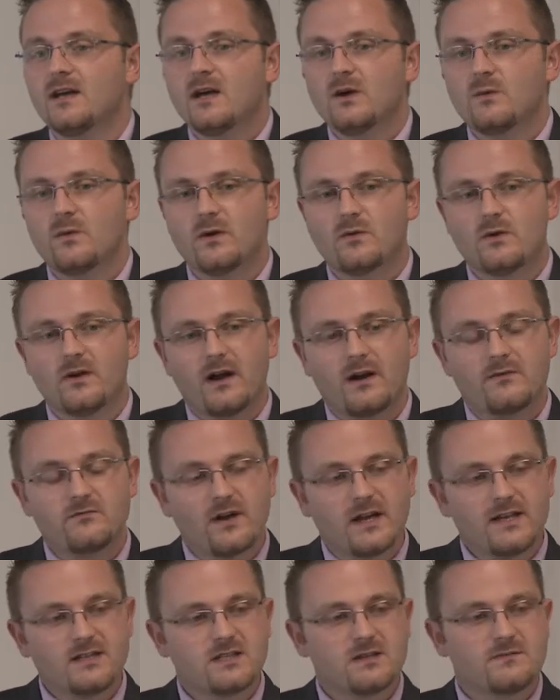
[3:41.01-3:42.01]
We were
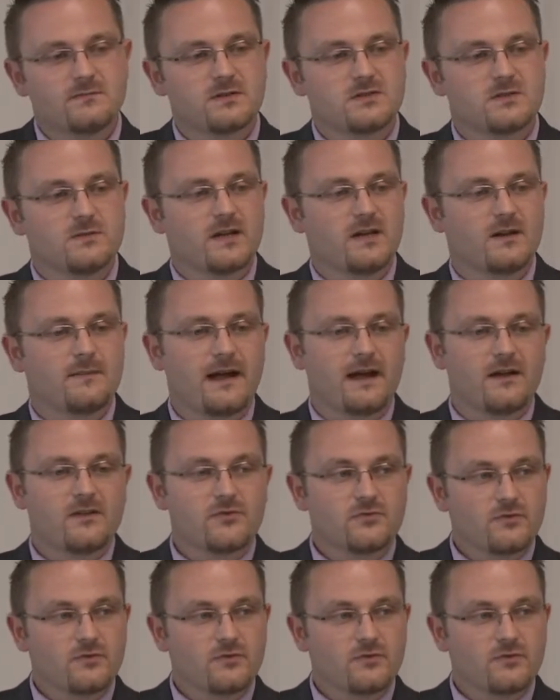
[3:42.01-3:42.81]
ranging between about